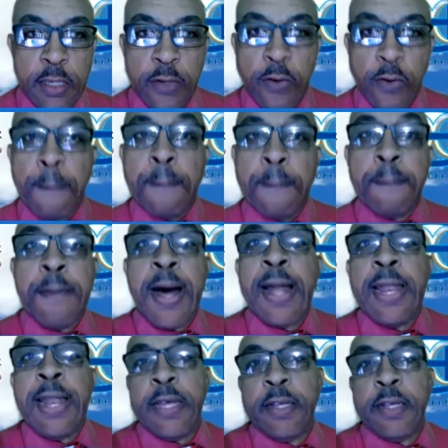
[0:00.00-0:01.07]
to
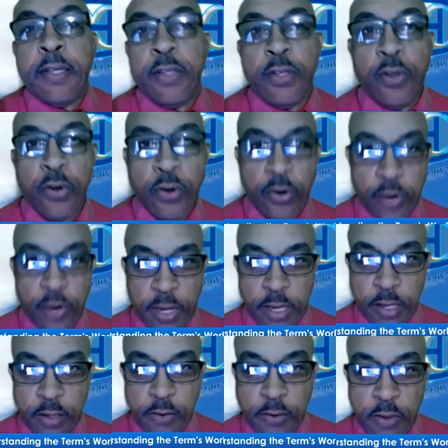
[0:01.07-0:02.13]
balance your
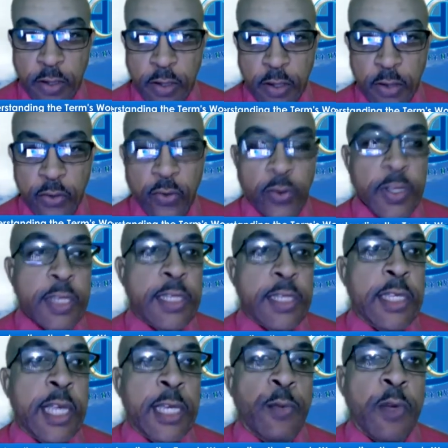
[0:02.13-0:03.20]
grades. So this
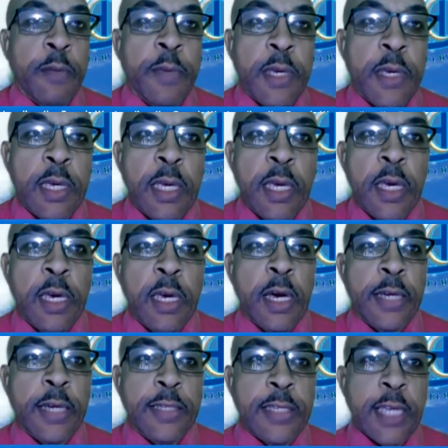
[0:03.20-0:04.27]
test will be
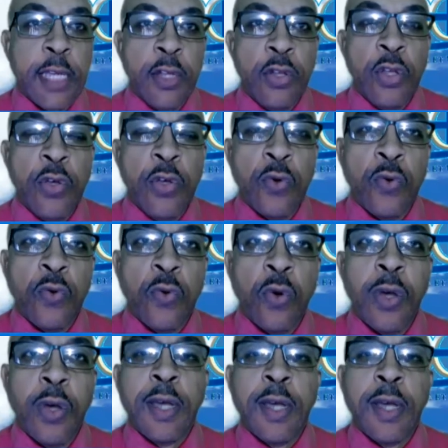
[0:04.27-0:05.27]
sent to you